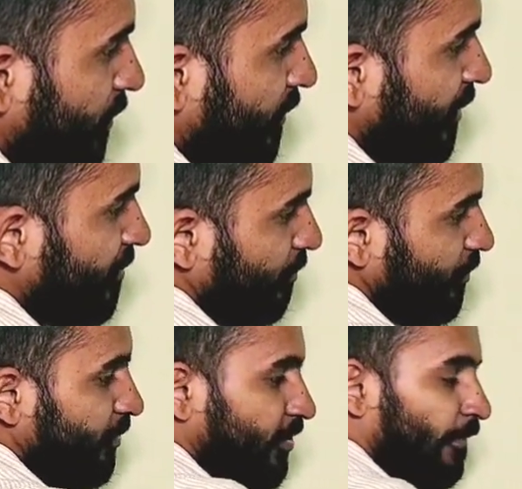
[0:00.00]
this
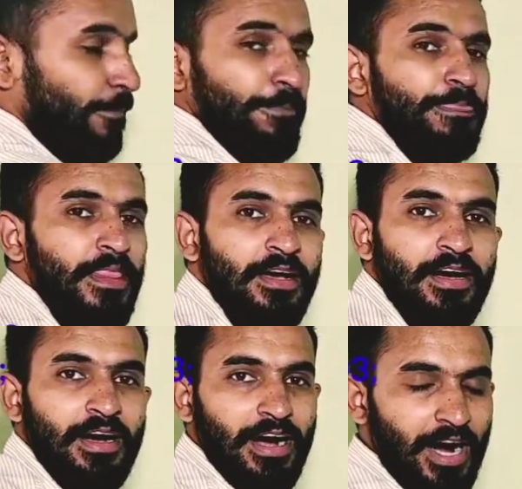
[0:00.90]
position.
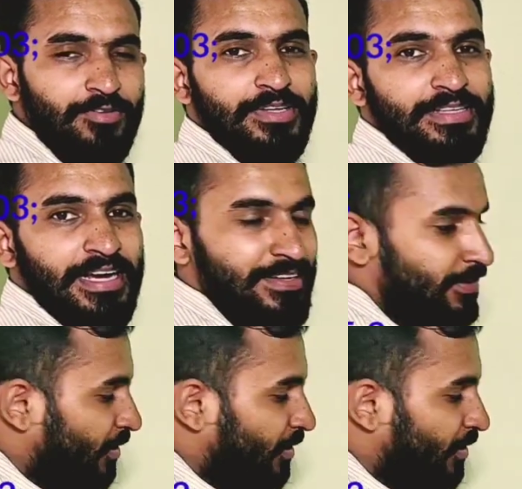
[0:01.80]
After that,